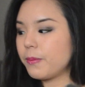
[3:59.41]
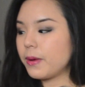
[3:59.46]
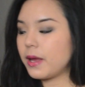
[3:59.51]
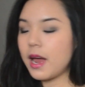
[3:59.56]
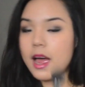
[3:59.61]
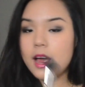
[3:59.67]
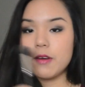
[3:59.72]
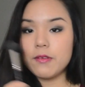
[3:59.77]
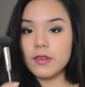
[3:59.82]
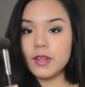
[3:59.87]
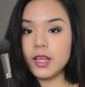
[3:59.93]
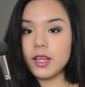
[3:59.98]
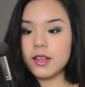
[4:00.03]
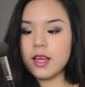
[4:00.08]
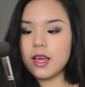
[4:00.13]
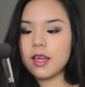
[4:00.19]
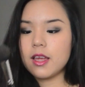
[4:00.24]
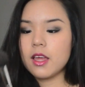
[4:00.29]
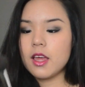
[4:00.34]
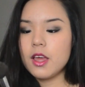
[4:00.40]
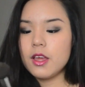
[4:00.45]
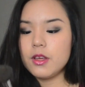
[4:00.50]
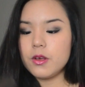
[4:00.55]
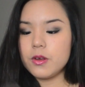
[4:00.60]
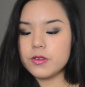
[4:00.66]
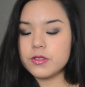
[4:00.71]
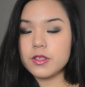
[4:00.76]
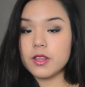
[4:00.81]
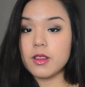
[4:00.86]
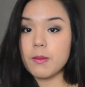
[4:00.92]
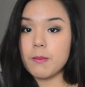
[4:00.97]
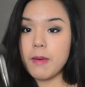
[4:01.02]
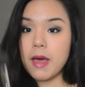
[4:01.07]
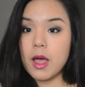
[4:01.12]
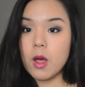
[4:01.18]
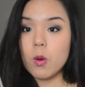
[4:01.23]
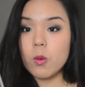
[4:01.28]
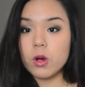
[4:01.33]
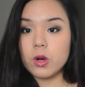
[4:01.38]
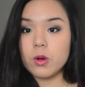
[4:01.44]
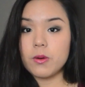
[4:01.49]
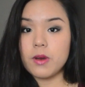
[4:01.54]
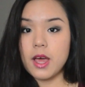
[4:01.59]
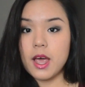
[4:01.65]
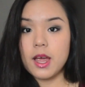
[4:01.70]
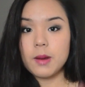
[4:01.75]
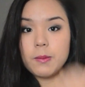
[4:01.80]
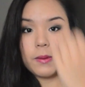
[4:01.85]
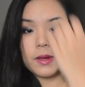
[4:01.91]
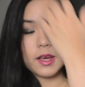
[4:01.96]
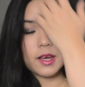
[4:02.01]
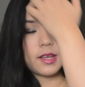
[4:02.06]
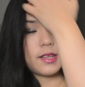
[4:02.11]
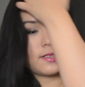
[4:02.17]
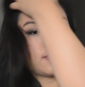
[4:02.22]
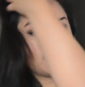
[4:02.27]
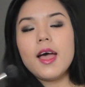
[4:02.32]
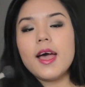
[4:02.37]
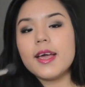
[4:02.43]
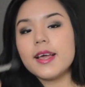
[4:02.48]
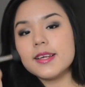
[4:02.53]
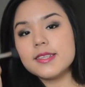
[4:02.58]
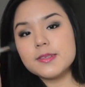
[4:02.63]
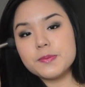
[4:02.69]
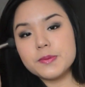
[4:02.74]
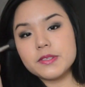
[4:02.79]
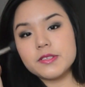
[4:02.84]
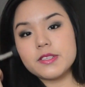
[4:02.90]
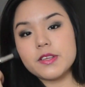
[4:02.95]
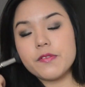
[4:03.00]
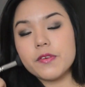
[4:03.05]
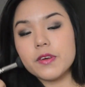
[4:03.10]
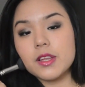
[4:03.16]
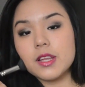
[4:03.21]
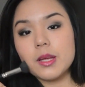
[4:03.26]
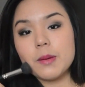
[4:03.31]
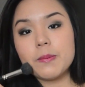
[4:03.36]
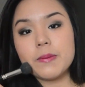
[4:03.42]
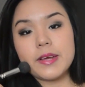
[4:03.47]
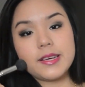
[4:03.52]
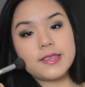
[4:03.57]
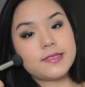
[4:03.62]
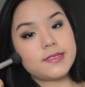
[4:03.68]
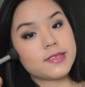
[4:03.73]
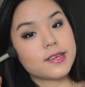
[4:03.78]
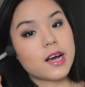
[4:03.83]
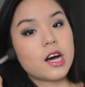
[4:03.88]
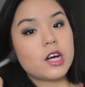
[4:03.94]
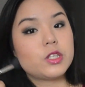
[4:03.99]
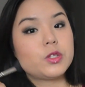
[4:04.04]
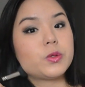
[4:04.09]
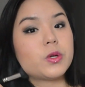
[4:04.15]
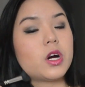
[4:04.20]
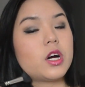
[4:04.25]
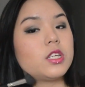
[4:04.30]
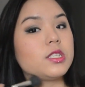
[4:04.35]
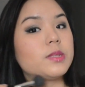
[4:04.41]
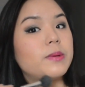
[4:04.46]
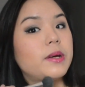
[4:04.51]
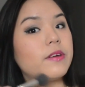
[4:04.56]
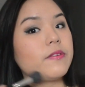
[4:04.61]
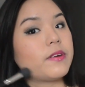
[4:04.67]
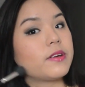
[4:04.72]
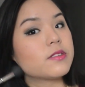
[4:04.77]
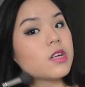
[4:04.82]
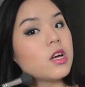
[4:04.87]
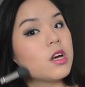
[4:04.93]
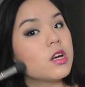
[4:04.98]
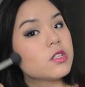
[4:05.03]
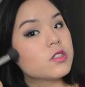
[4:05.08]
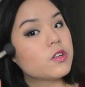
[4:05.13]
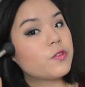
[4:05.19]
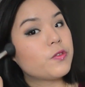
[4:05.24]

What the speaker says: But I really like using the MAC 109 because I can specifically place the contour onto my face. So